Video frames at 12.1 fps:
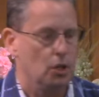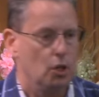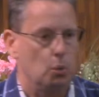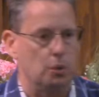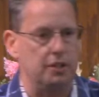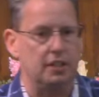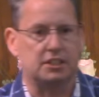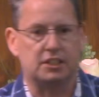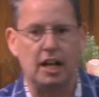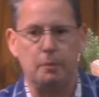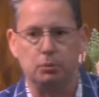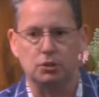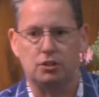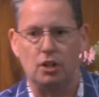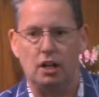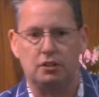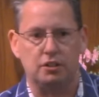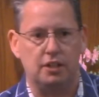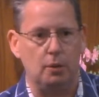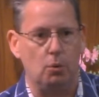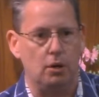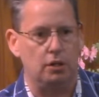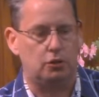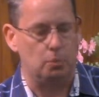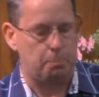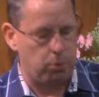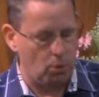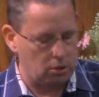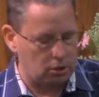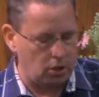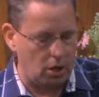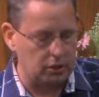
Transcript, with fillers: When the disciples thought that they wanted to pour, call